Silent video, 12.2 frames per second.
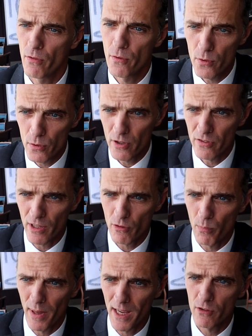through the
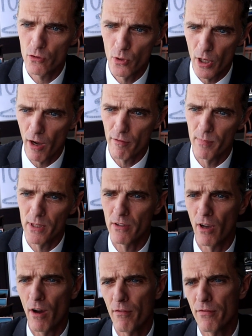central bank to the government
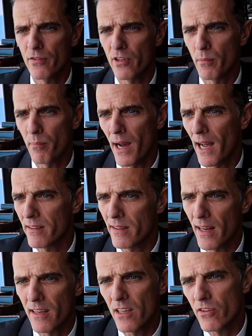of Sint
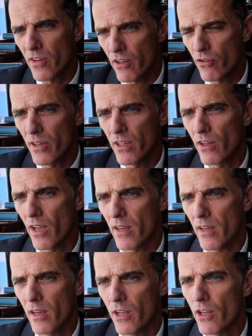Maarten, and it's actually
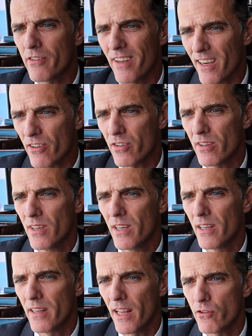a tax
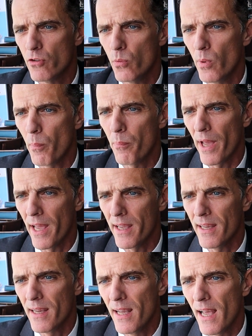that you will pay.
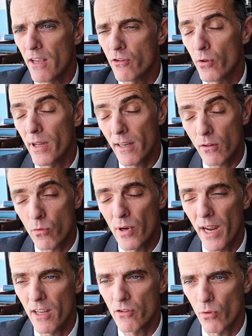So that
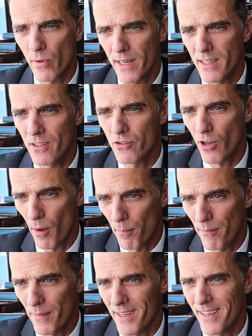creates already
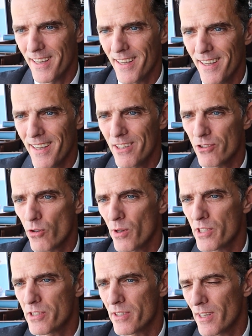some, so
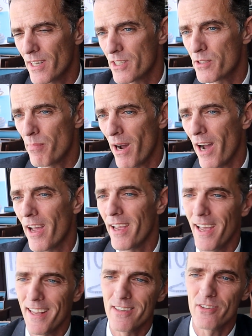it's buy
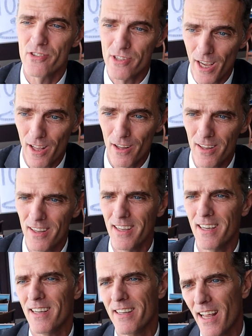and sell,
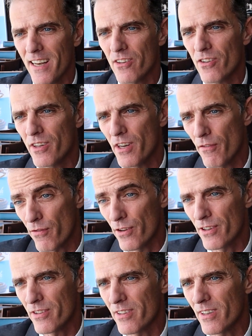that is a
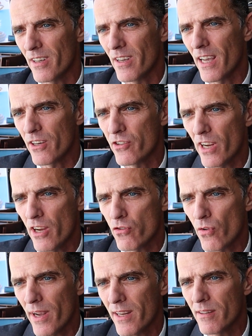different
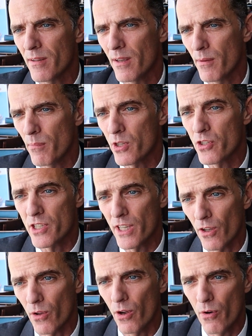exchange rate, but still